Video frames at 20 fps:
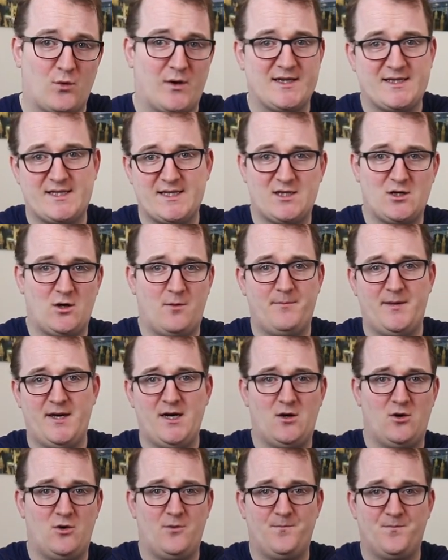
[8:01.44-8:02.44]
write it down
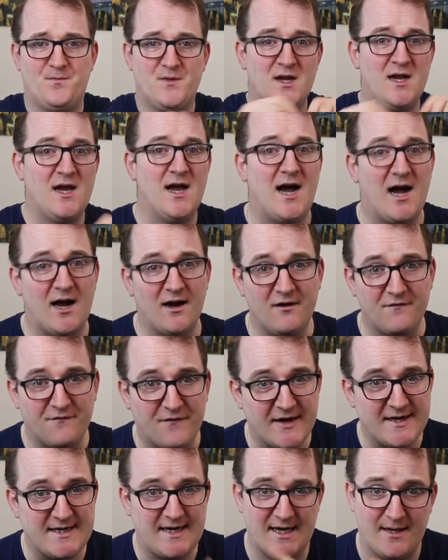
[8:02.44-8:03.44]
below. And
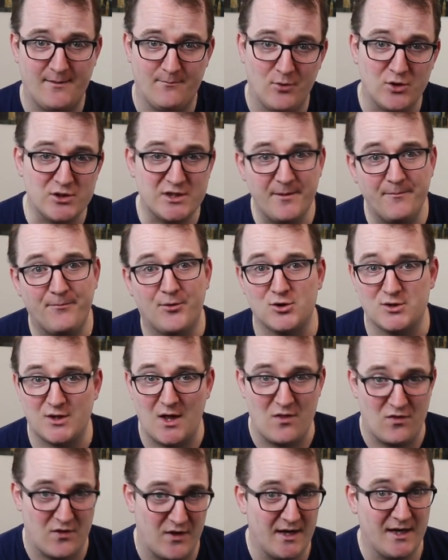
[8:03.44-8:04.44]
finally, most
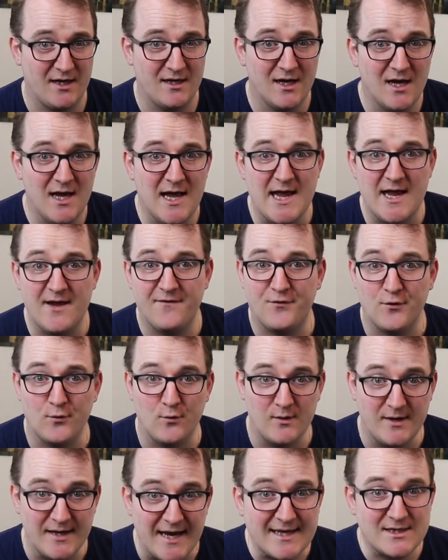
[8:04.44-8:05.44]
important thing, if you
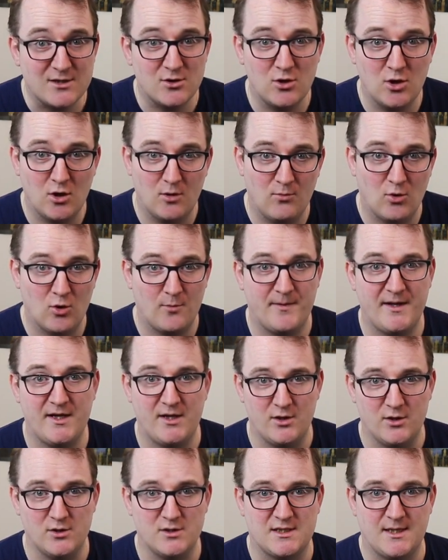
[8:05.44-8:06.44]
would like to know more
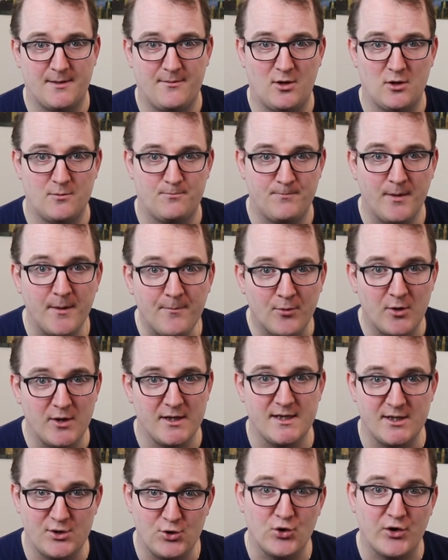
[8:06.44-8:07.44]
videos about people
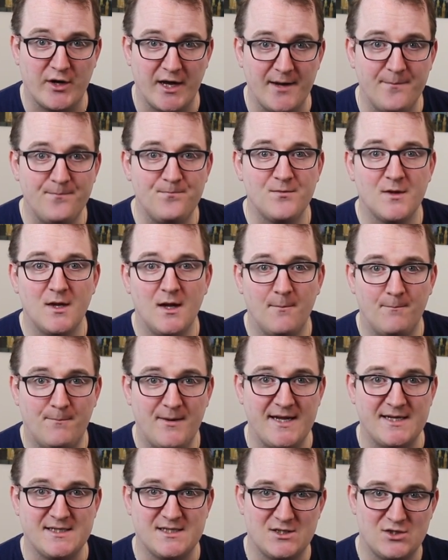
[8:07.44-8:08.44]
in the UK,
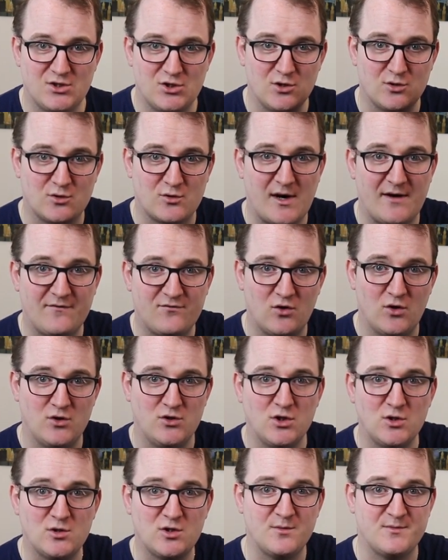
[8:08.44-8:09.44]
please subscribe to the
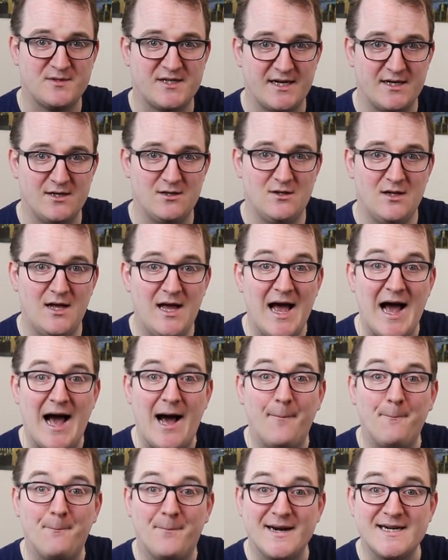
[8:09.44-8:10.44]
YouTube channel
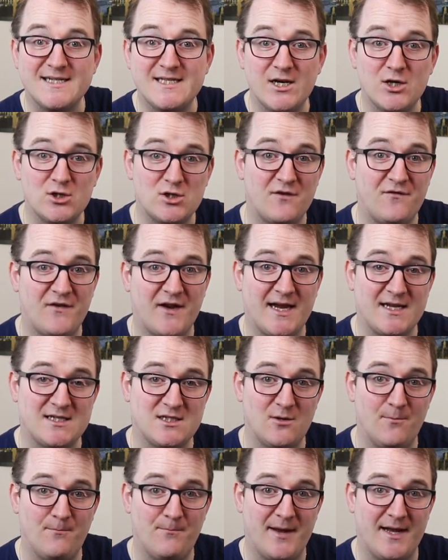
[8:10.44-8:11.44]
and press the
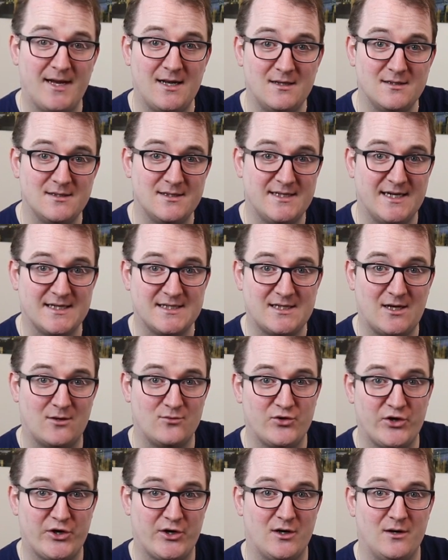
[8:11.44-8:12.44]
notification bell just
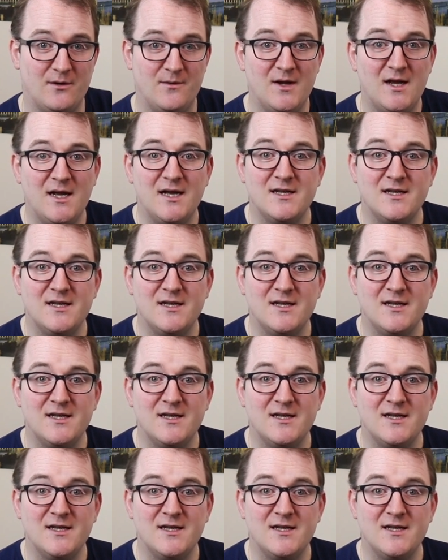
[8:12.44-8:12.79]
down there.